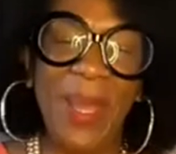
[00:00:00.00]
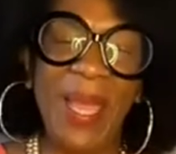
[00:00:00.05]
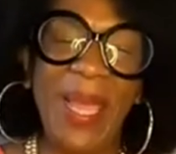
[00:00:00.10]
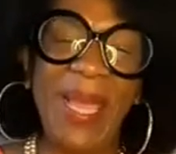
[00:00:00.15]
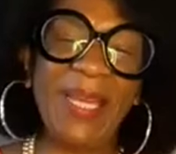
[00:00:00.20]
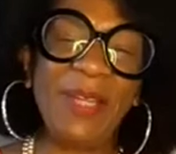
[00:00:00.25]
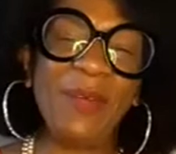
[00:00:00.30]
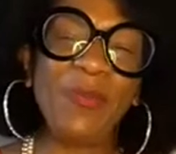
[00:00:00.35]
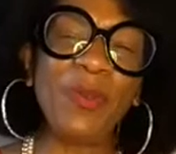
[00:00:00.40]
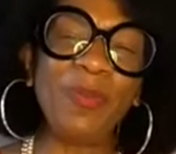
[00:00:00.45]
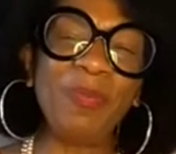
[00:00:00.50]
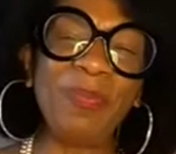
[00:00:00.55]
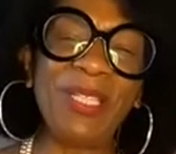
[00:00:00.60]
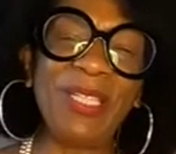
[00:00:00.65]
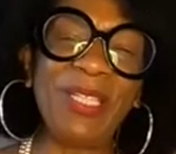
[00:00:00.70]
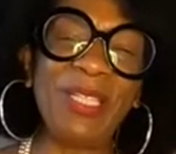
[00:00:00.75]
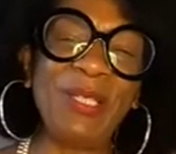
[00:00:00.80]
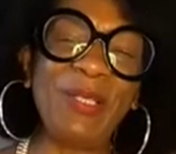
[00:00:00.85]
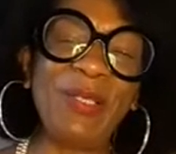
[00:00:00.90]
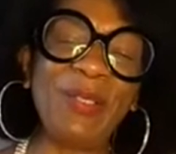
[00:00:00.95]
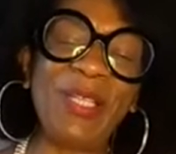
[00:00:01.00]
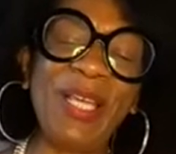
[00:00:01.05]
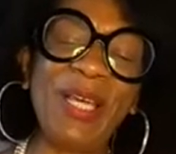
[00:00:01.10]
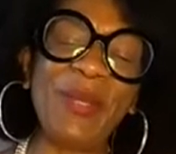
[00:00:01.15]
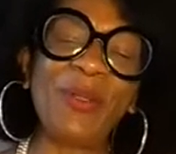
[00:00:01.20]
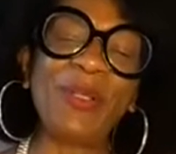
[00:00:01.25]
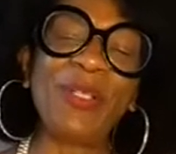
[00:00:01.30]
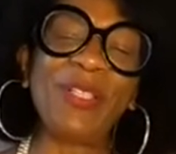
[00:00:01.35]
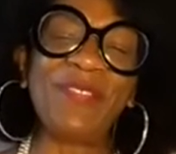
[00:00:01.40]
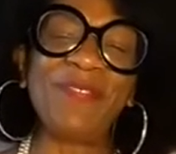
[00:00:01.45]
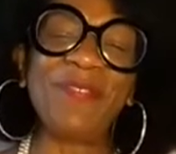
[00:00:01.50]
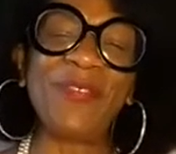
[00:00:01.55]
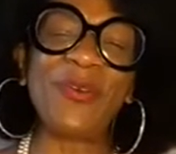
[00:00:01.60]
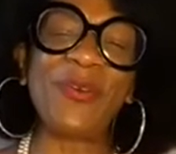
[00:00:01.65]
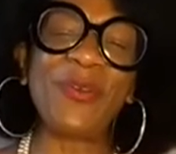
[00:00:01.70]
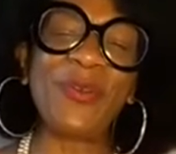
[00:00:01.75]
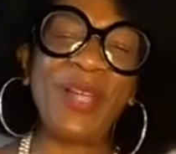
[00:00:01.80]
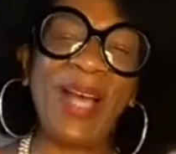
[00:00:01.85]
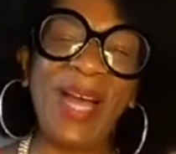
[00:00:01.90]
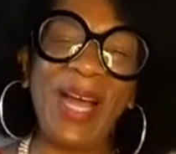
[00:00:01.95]
And it would be not only
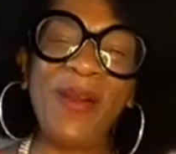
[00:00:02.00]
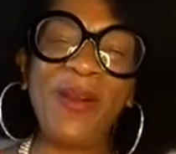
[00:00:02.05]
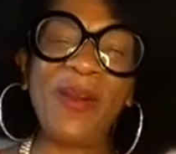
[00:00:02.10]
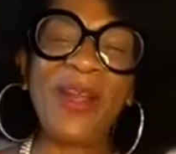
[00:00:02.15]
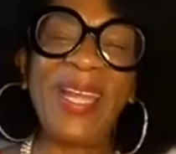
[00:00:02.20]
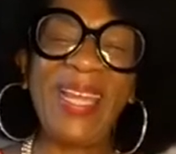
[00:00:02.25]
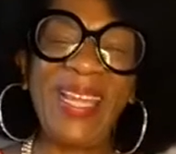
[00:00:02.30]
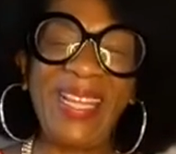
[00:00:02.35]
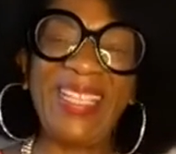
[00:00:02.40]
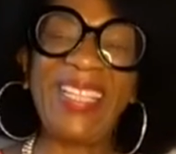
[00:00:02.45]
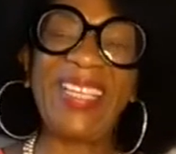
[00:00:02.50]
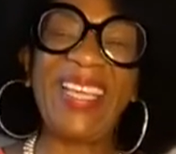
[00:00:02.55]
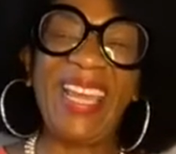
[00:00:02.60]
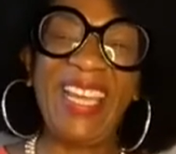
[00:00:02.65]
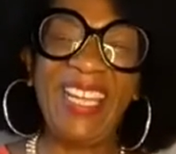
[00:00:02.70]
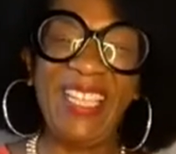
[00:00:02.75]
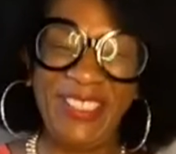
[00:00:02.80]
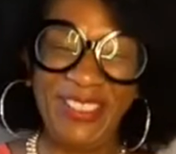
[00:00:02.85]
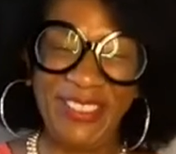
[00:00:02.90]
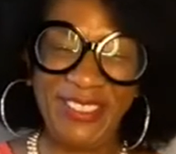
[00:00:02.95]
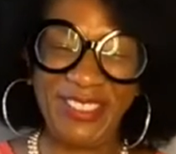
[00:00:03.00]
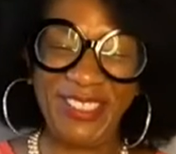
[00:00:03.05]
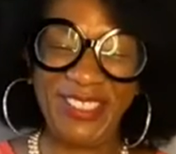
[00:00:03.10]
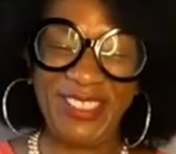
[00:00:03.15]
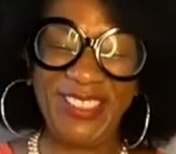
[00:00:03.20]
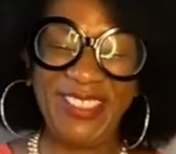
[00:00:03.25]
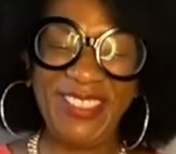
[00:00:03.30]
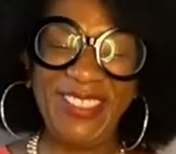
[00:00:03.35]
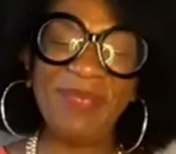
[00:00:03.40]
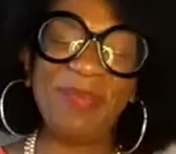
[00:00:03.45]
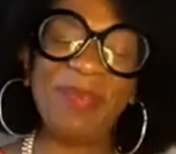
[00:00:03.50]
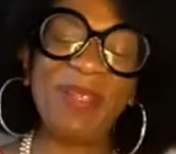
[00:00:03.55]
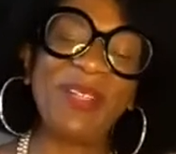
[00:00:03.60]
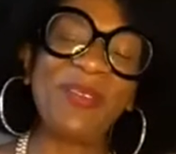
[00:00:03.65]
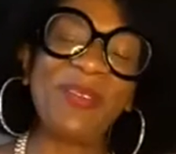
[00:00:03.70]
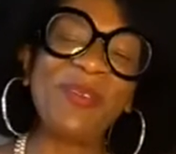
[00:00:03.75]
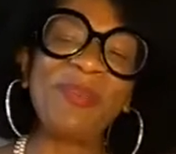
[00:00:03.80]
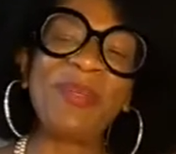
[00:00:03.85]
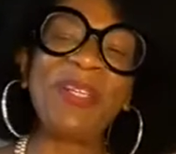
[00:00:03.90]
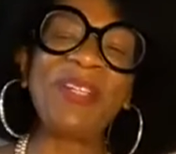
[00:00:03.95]
for our engagers, but it
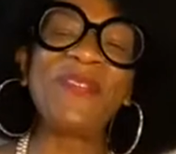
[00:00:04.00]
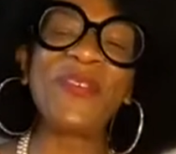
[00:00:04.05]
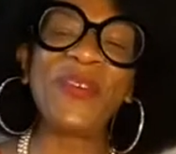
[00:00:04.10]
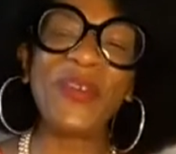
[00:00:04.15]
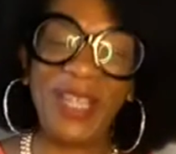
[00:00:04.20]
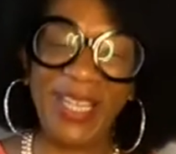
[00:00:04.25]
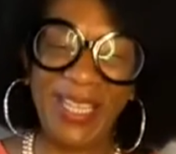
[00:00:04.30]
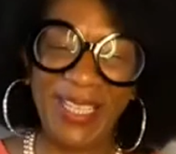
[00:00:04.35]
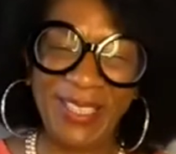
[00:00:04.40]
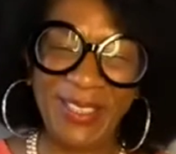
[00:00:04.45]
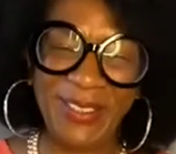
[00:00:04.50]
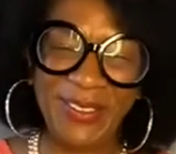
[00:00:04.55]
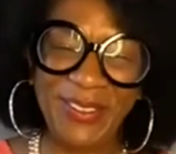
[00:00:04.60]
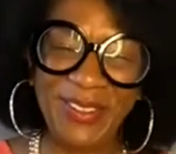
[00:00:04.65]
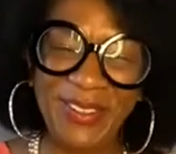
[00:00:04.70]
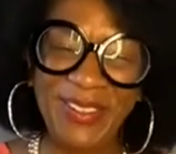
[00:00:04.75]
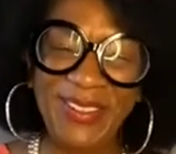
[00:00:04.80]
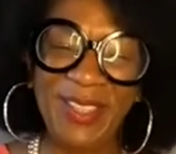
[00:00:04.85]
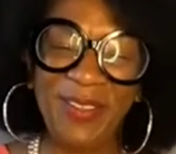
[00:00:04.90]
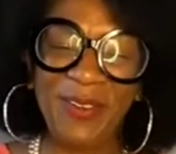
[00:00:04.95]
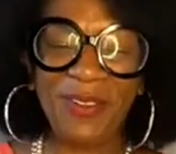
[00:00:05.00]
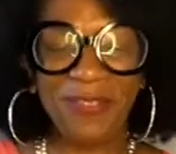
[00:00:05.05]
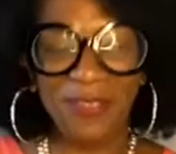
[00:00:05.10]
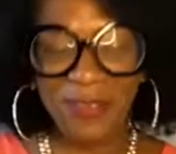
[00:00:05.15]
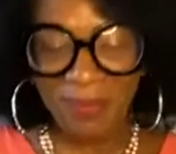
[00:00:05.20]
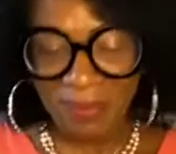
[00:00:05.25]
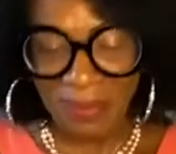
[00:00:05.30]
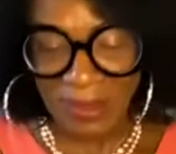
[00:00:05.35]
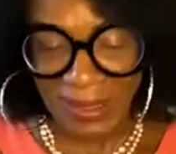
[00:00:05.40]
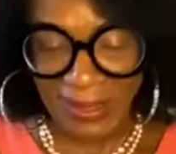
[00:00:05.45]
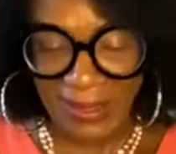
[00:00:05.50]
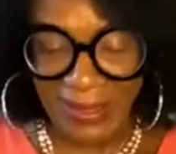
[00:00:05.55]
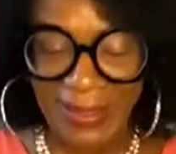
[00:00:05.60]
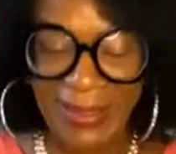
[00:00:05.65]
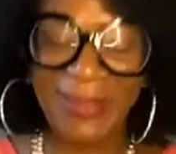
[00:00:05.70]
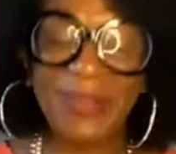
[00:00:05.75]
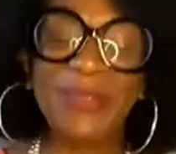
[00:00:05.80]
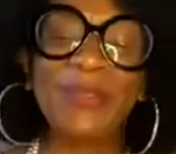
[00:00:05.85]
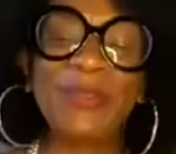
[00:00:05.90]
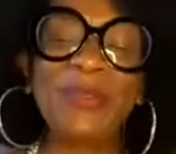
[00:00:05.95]
would be for us or for me
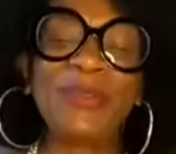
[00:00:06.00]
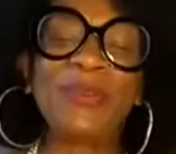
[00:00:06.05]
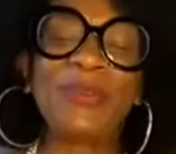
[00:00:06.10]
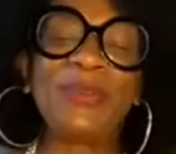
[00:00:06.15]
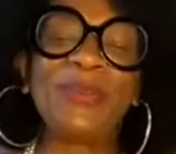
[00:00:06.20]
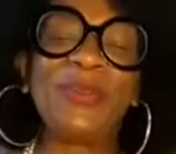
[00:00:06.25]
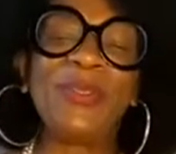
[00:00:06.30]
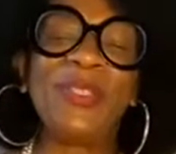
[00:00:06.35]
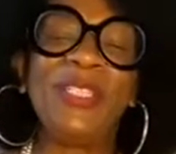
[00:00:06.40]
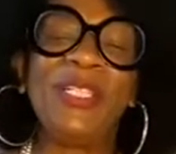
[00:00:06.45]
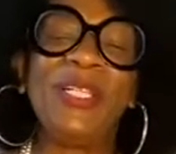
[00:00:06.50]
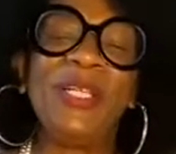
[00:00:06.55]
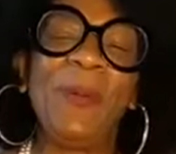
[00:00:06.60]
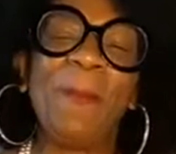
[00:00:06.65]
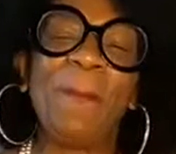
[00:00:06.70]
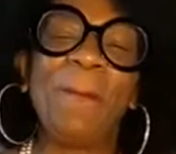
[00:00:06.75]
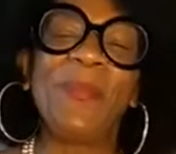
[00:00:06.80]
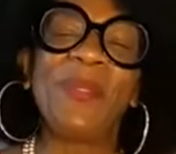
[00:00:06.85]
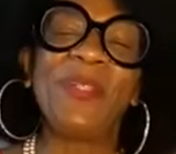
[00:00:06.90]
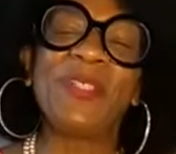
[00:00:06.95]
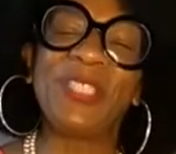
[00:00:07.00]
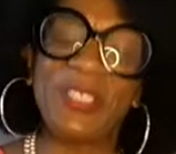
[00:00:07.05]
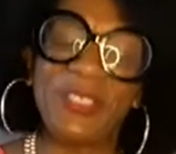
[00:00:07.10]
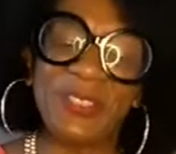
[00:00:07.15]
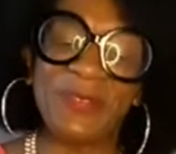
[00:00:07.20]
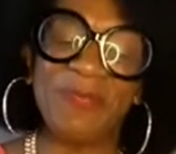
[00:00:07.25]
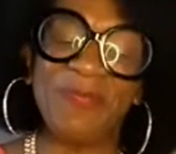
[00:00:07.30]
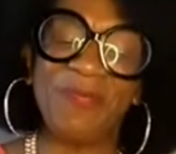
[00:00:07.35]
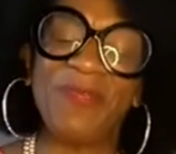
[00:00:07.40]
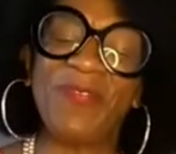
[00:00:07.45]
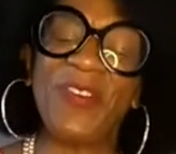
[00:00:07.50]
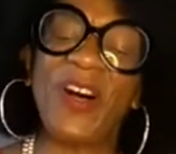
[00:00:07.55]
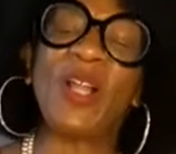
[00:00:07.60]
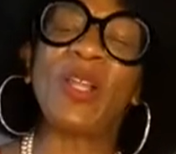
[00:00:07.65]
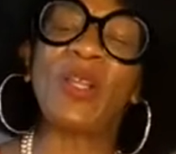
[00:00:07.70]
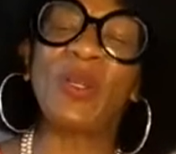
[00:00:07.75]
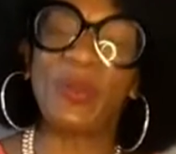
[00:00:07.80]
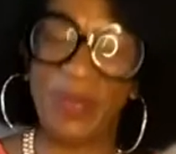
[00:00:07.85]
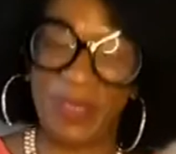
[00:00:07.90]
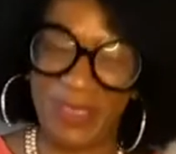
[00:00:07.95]
to just
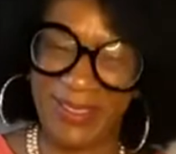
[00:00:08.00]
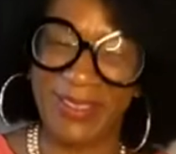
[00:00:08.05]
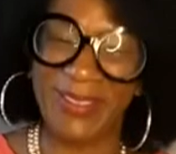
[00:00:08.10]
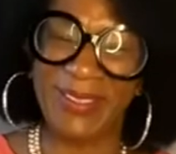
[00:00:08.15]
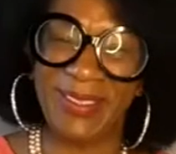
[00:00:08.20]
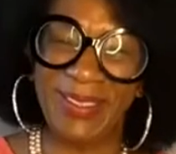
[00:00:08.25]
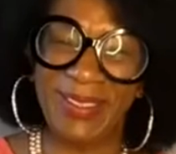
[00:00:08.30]
follow it